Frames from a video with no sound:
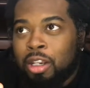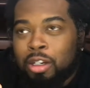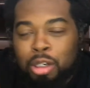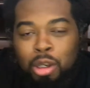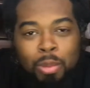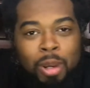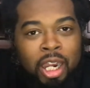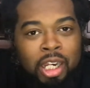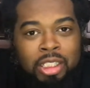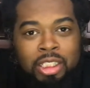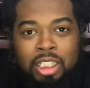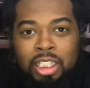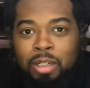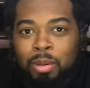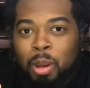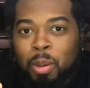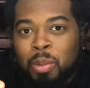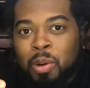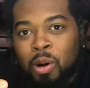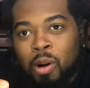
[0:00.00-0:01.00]
Nobody seen him.
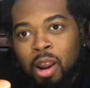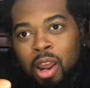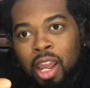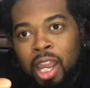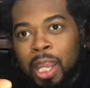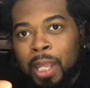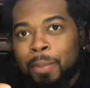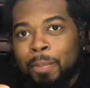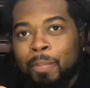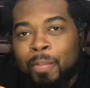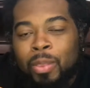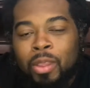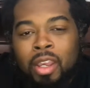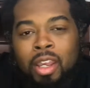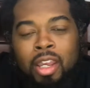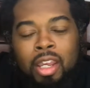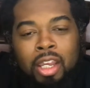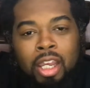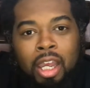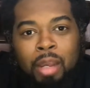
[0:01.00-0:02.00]
I'm crying.
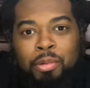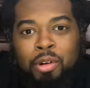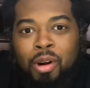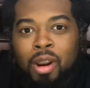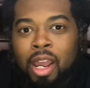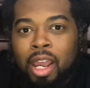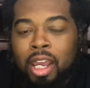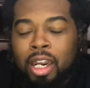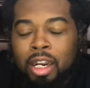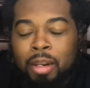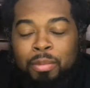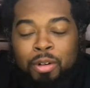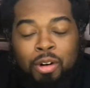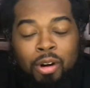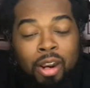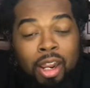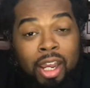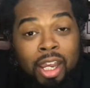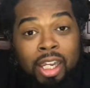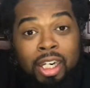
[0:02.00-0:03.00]

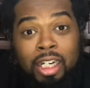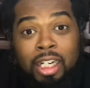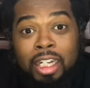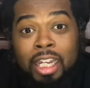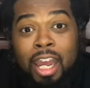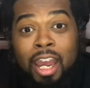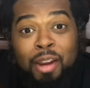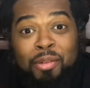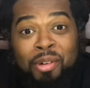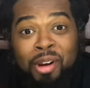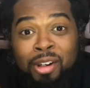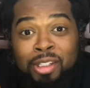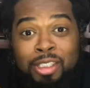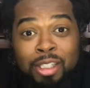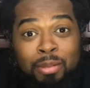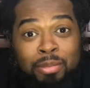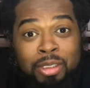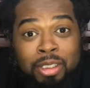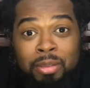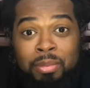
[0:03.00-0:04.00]
And the guy walks
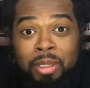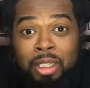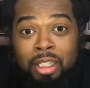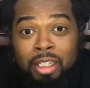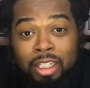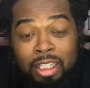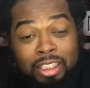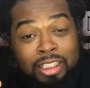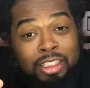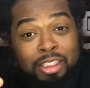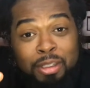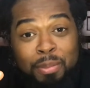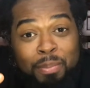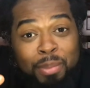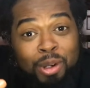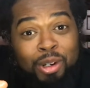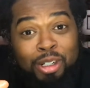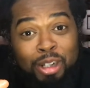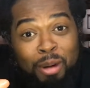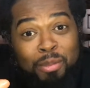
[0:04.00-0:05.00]
up to me. This is a
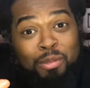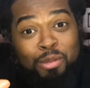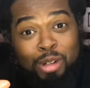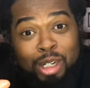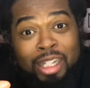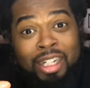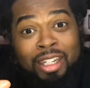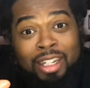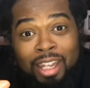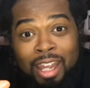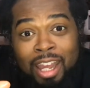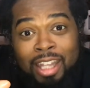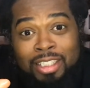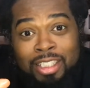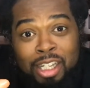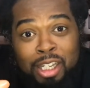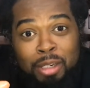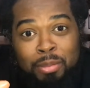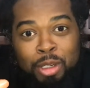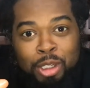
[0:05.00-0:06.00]
book I'm reading, guys,
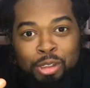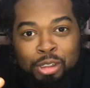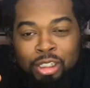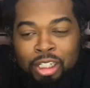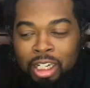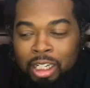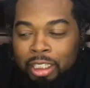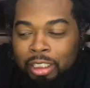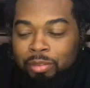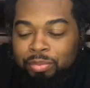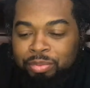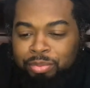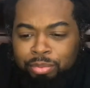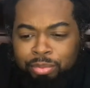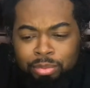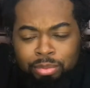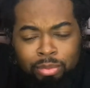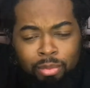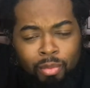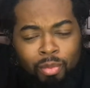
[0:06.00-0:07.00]
in elementary.
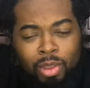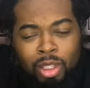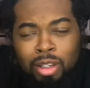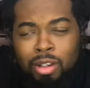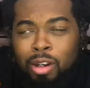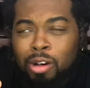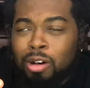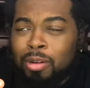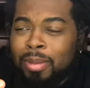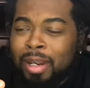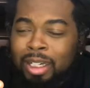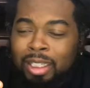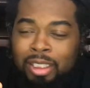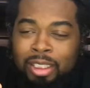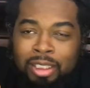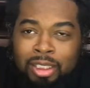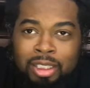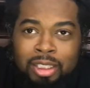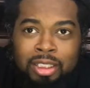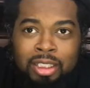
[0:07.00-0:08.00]
Oh my
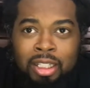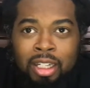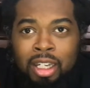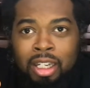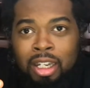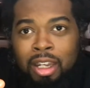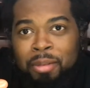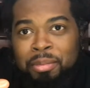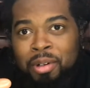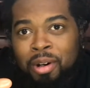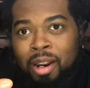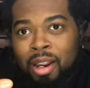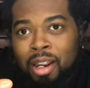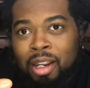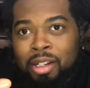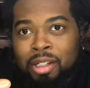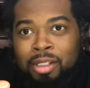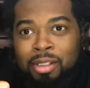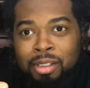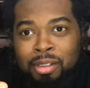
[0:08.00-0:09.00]
goodness, I'm crying.
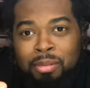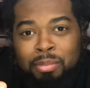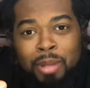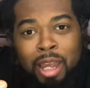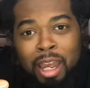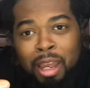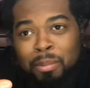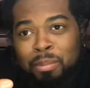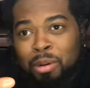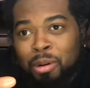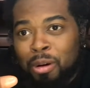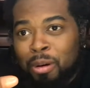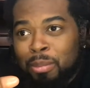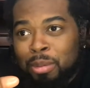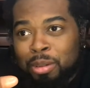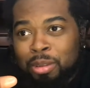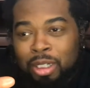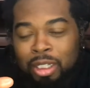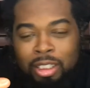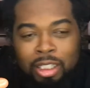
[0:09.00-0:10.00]
Oh, my poor
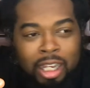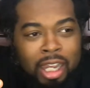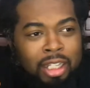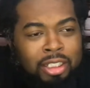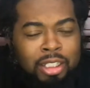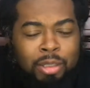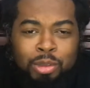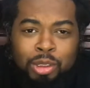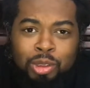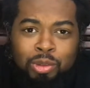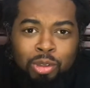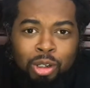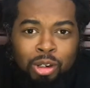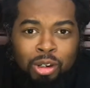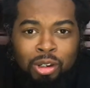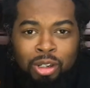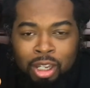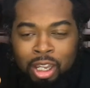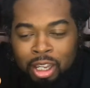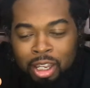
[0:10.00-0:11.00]
booty. The guy's like, what's
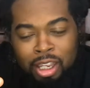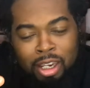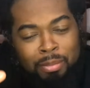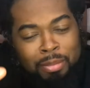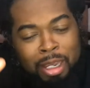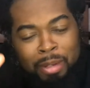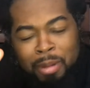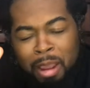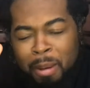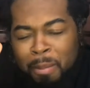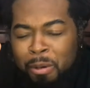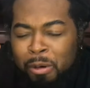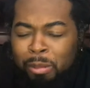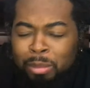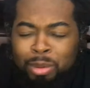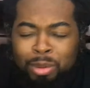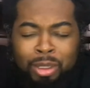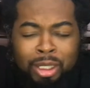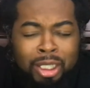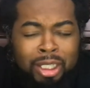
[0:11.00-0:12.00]
wrong? I'm like, my poor
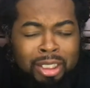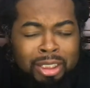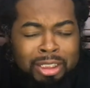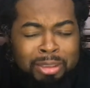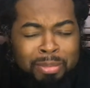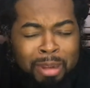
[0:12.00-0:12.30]
booty